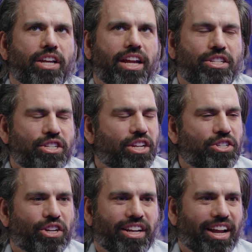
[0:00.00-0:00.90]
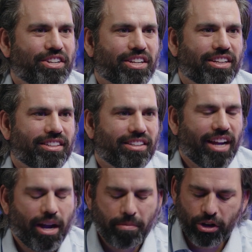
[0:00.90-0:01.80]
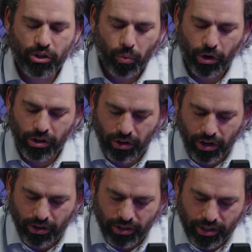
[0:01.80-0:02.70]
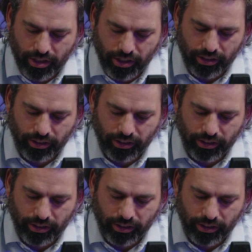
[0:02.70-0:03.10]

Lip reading: just such a good analogy. And there's a word you use,